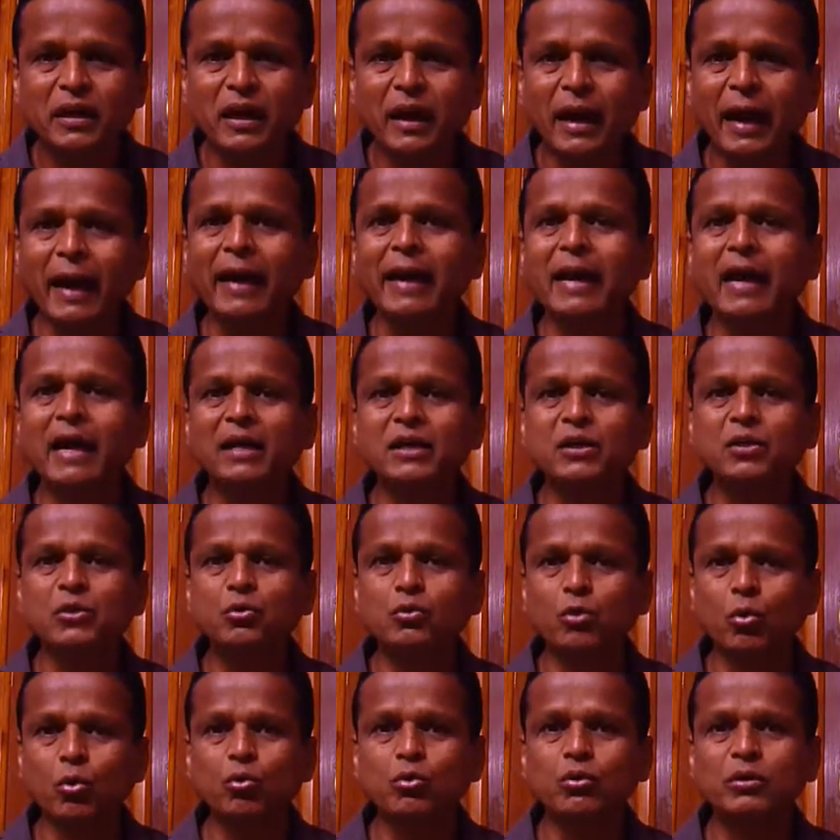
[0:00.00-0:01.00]
and I
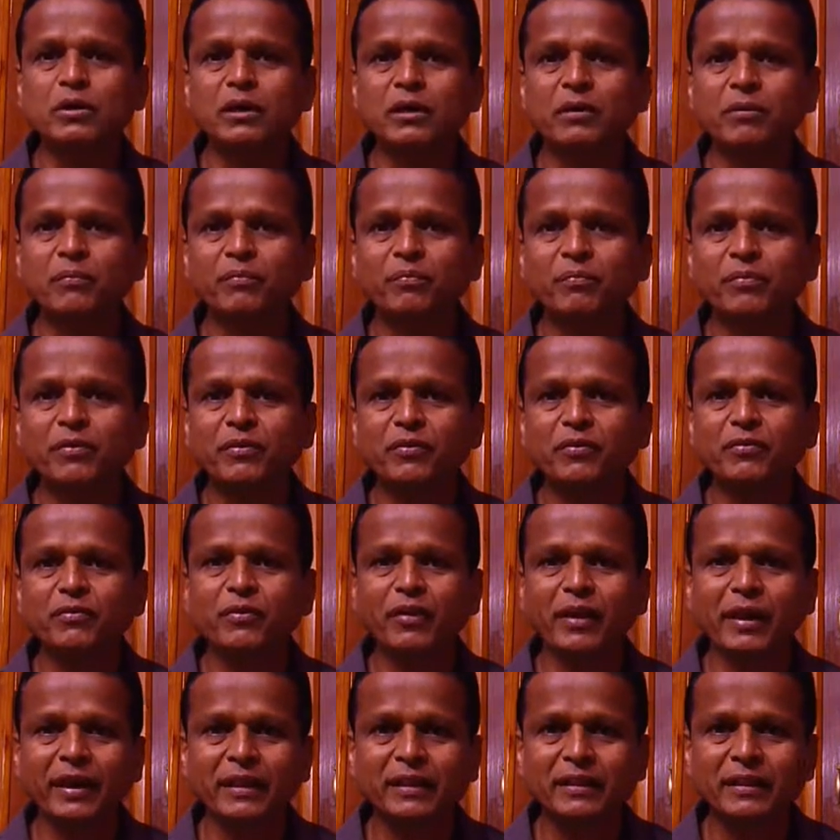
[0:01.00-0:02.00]
don't
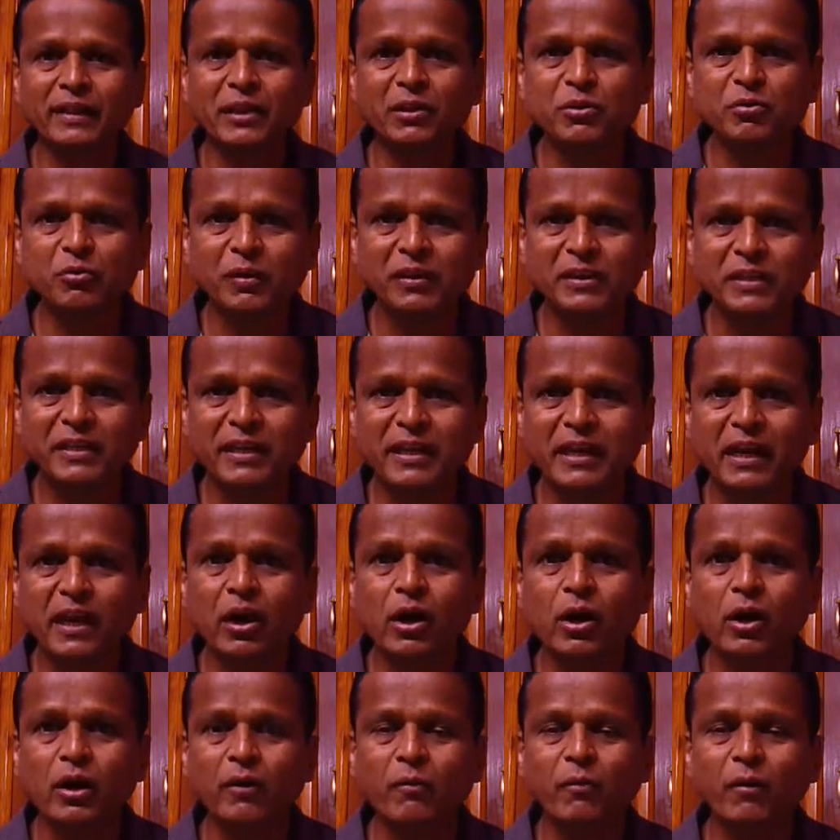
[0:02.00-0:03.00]
say things which
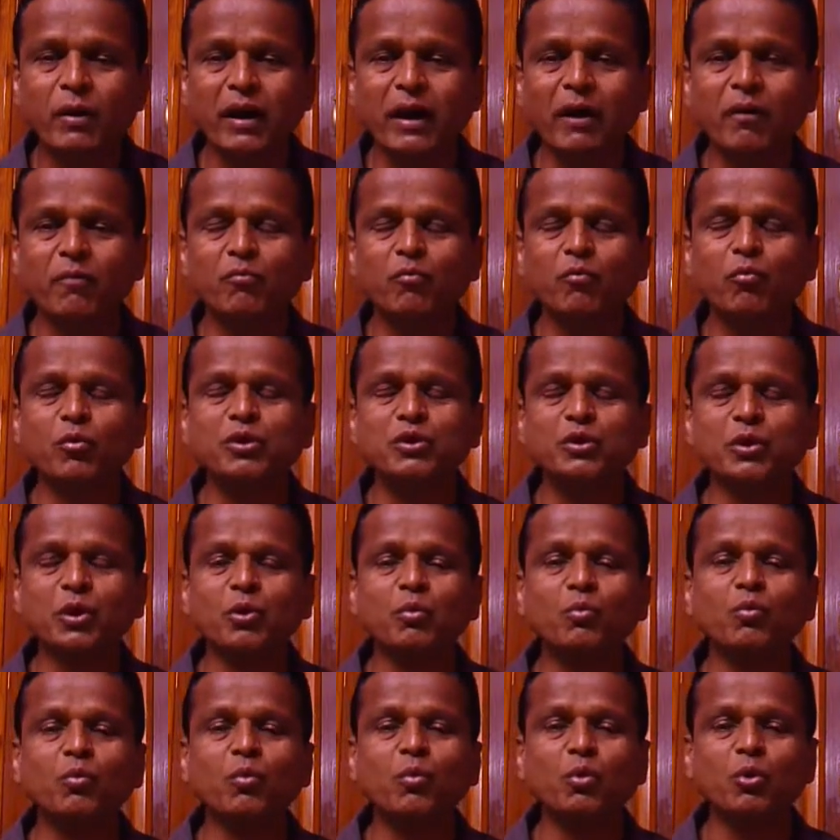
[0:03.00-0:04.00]
I won't
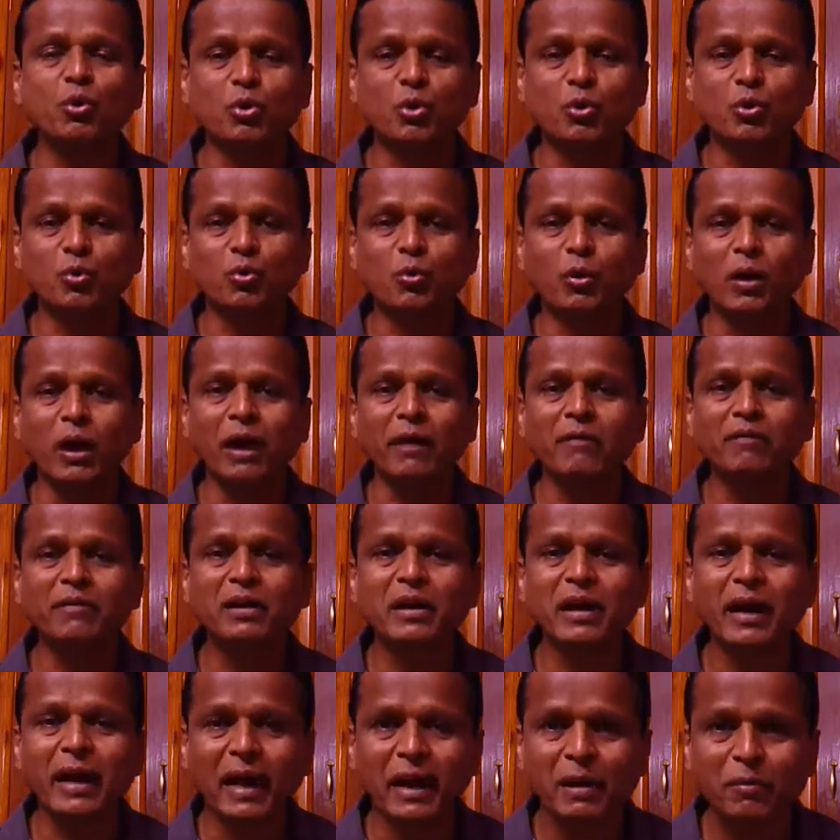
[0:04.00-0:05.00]
do. I
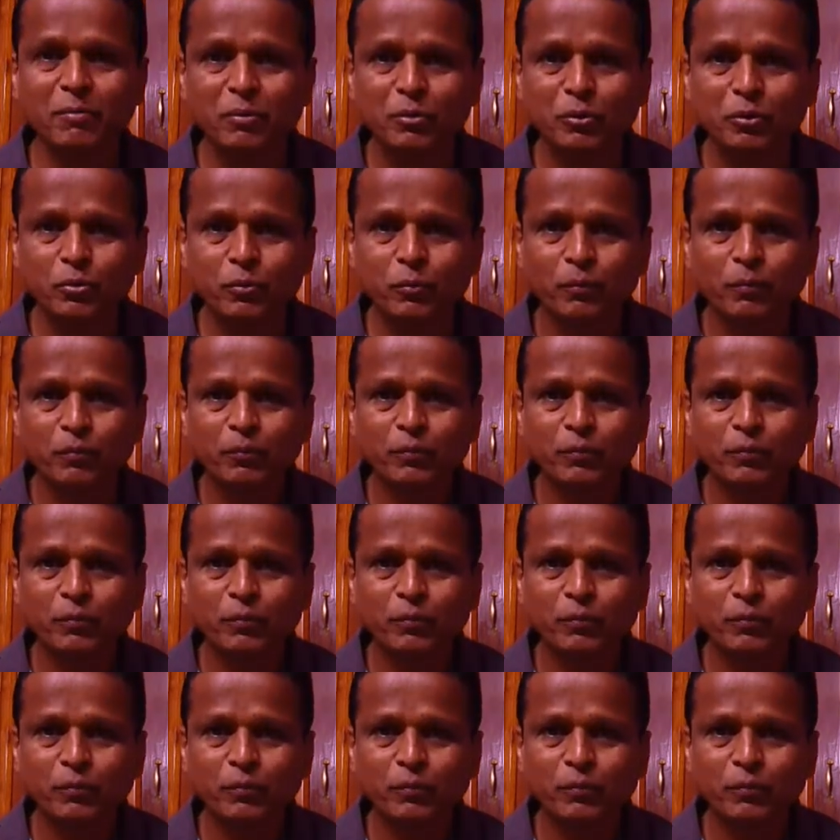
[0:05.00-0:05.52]
will help you,